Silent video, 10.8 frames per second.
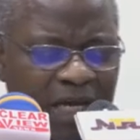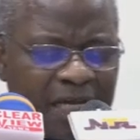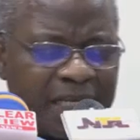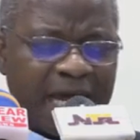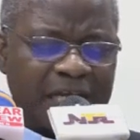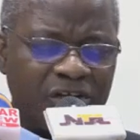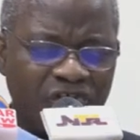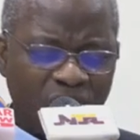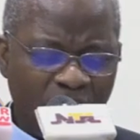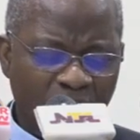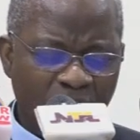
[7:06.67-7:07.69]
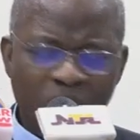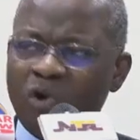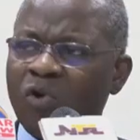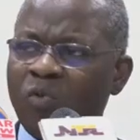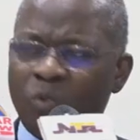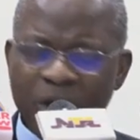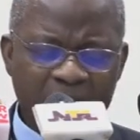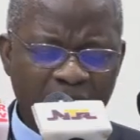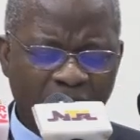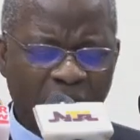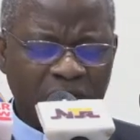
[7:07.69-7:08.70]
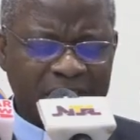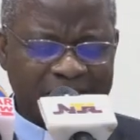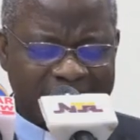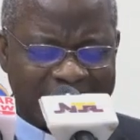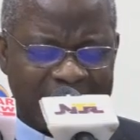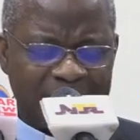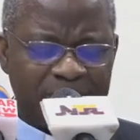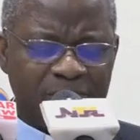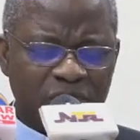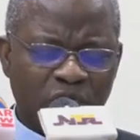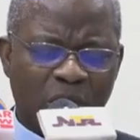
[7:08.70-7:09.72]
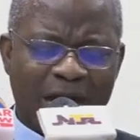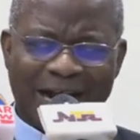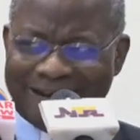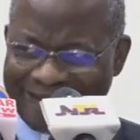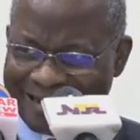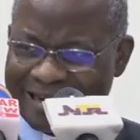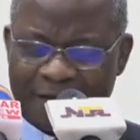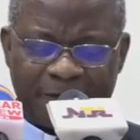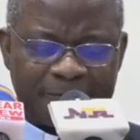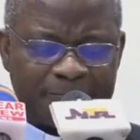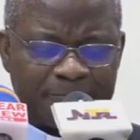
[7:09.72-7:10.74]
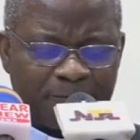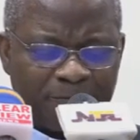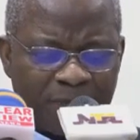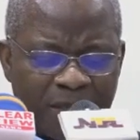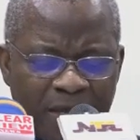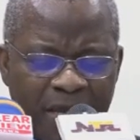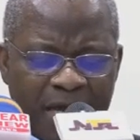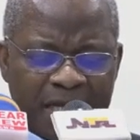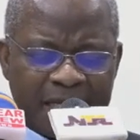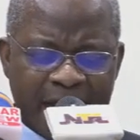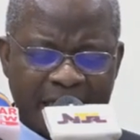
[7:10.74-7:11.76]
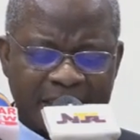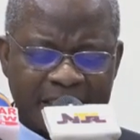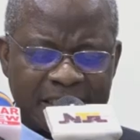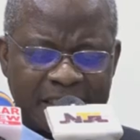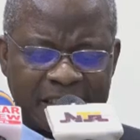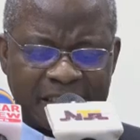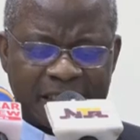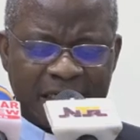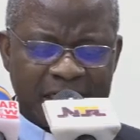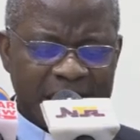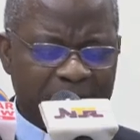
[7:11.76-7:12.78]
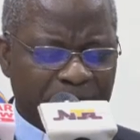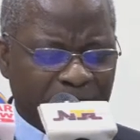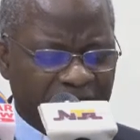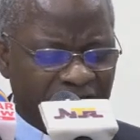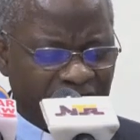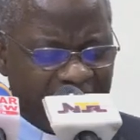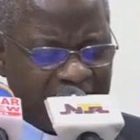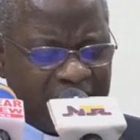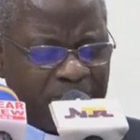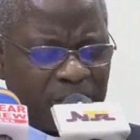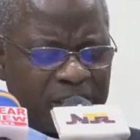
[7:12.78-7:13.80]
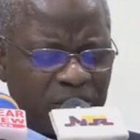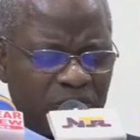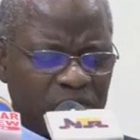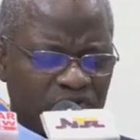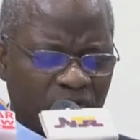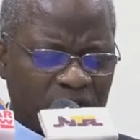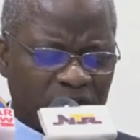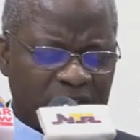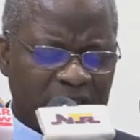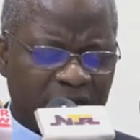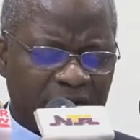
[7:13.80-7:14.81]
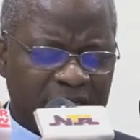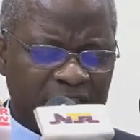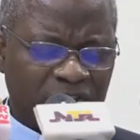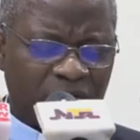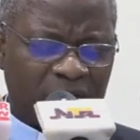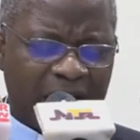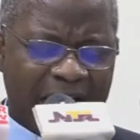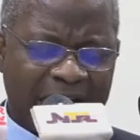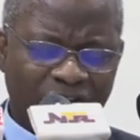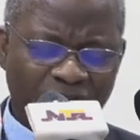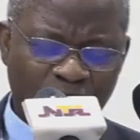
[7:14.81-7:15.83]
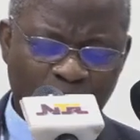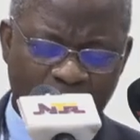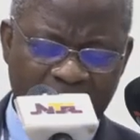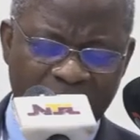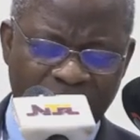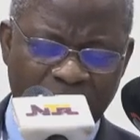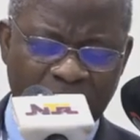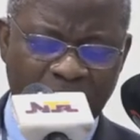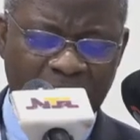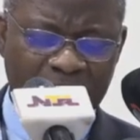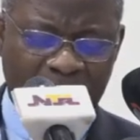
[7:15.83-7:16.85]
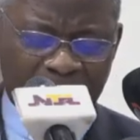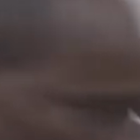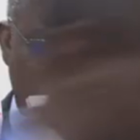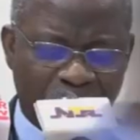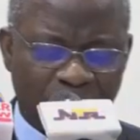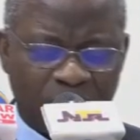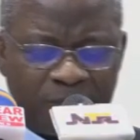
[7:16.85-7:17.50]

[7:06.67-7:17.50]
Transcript: that though we all seem to agree that the prevailing political structures in our nation are not working for the people,